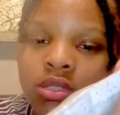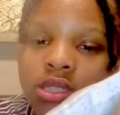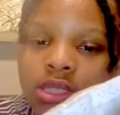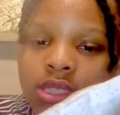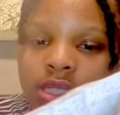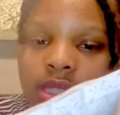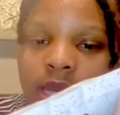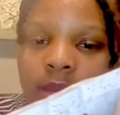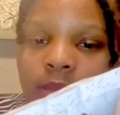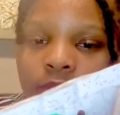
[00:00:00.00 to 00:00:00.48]
the
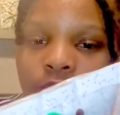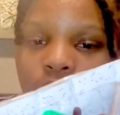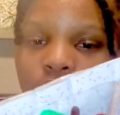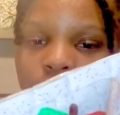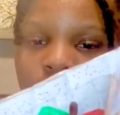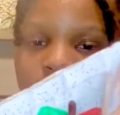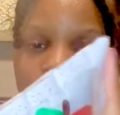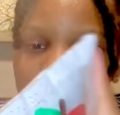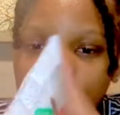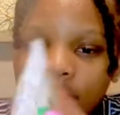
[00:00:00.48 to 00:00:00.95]
same fruit,
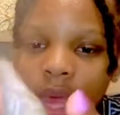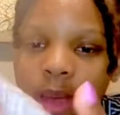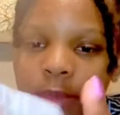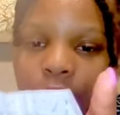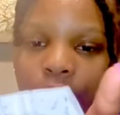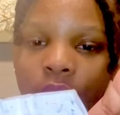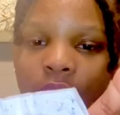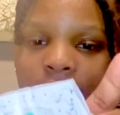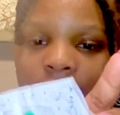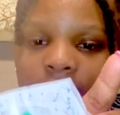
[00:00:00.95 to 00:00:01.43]
just the
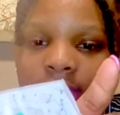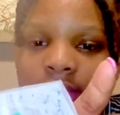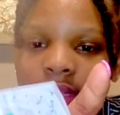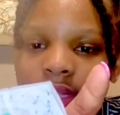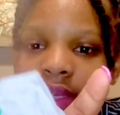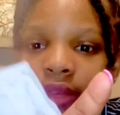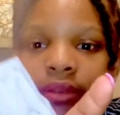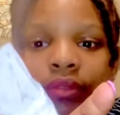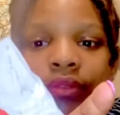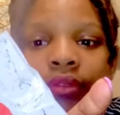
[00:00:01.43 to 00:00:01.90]
apple has a
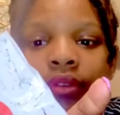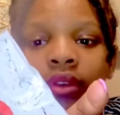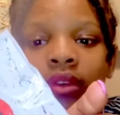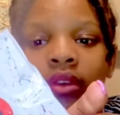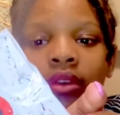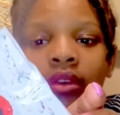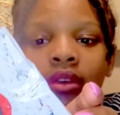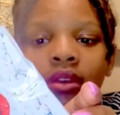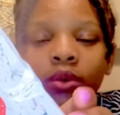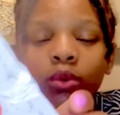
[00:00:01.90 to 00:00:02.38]
leaf.
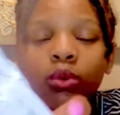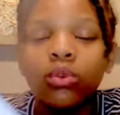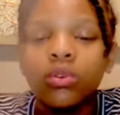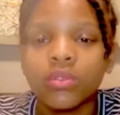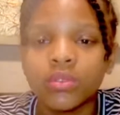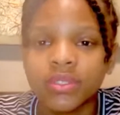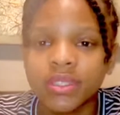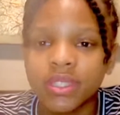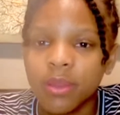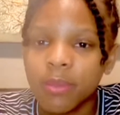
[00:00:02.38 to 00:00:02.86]

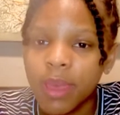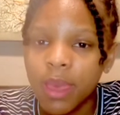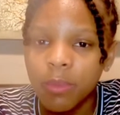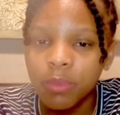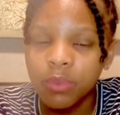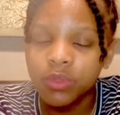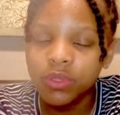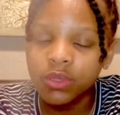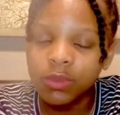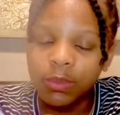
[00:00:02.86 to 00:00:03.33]
Well, some
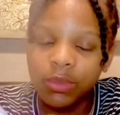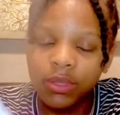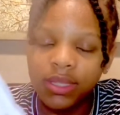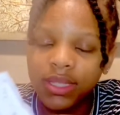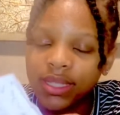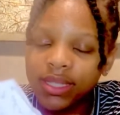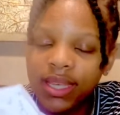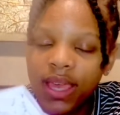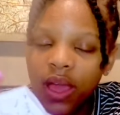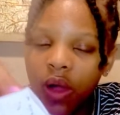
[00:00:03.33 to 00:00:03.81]
apples, but
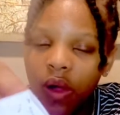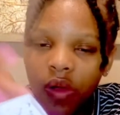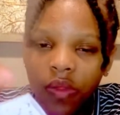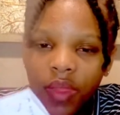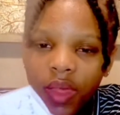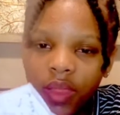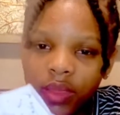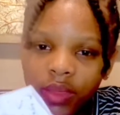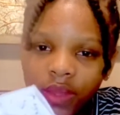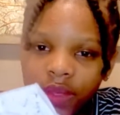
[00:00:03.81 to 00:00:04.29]
they take all
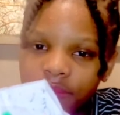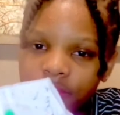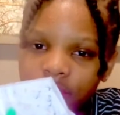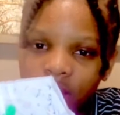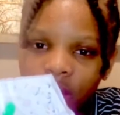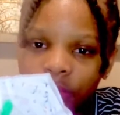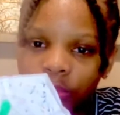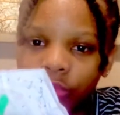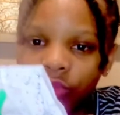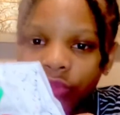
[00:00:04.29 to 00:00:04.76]
the leaves
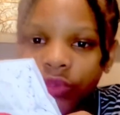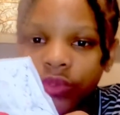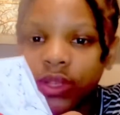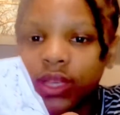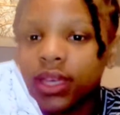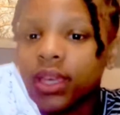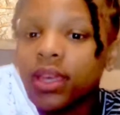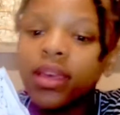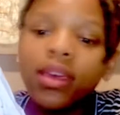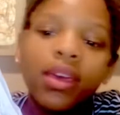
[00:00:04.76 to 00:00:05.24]
off before they